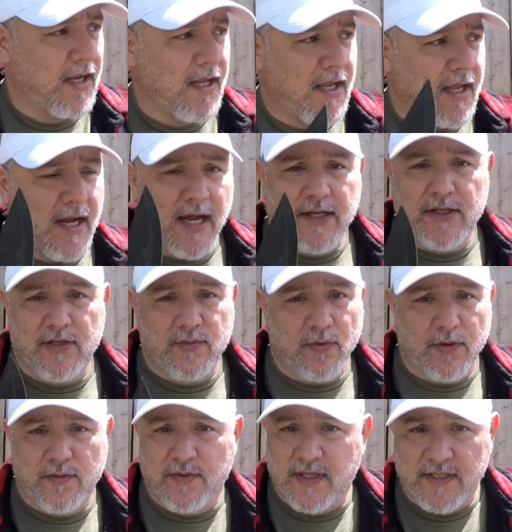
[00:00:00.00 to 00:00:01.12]
I just worked
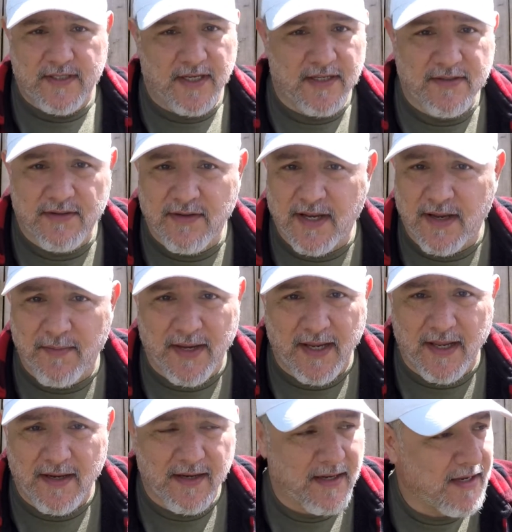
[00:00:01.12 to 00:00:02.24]
with this yesterday,
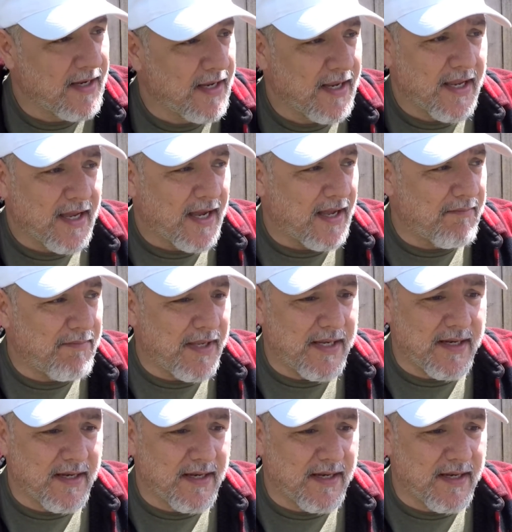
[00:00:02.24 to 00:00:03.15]
man. I beat it up